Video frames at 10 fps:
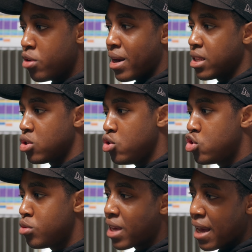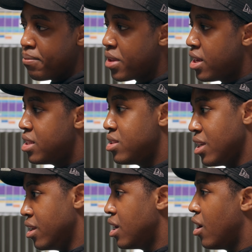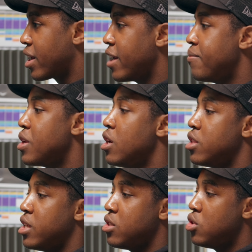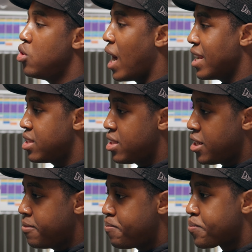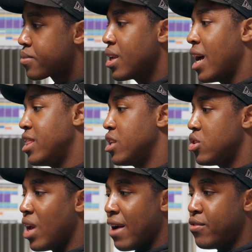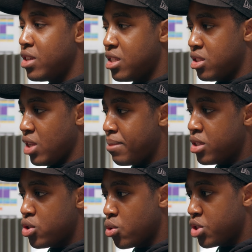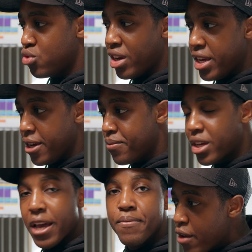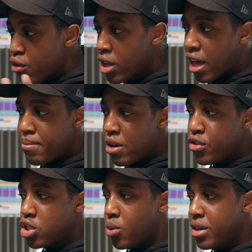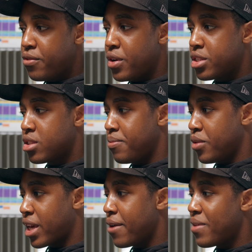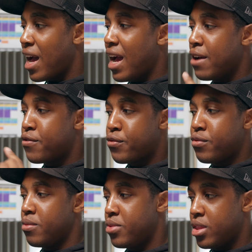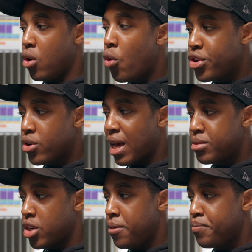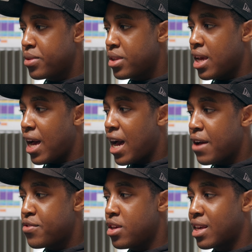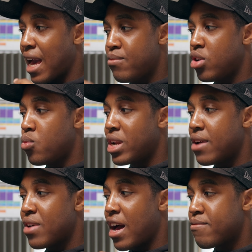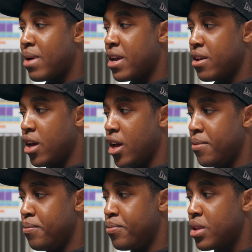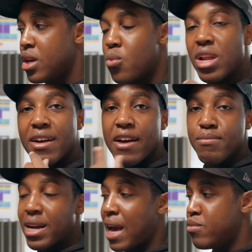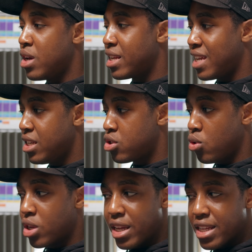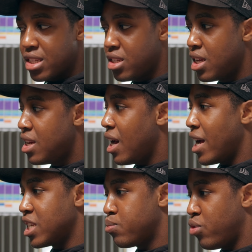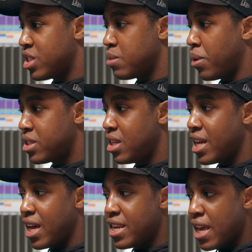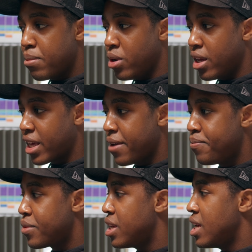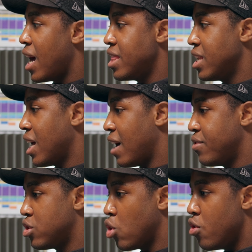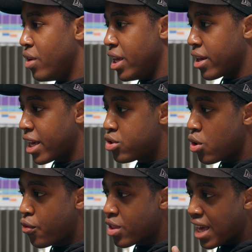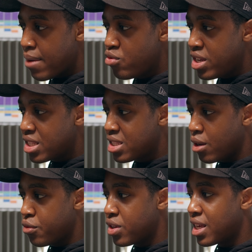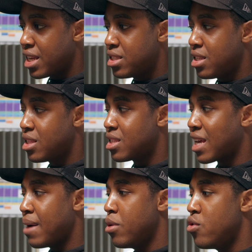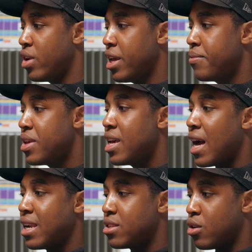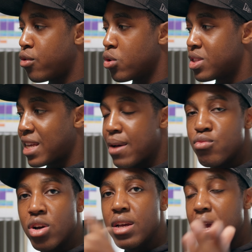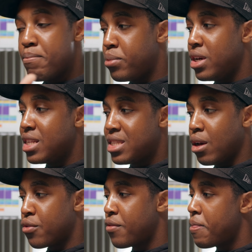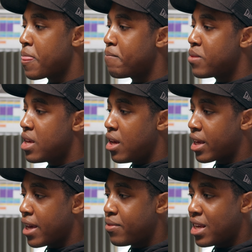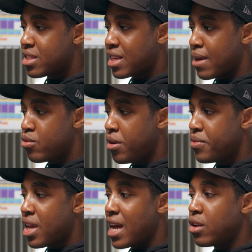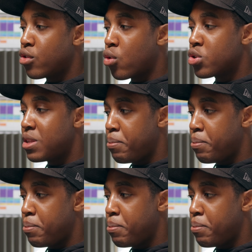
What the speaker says: it my YouTube cam scene, okay? Then you add a scene and then you have this empty sources right here, okay? If we look at my original one first, okay, I have the audio capture, I have the camera. Whenever I have my camera attached or connected, I just press this button and I enable it, okay? And then I have this overlay, okay? So for the camera itself, you can kind of see that there's cam overlay and there's of course the camera input itself. Okay, that's the camera, and then of course the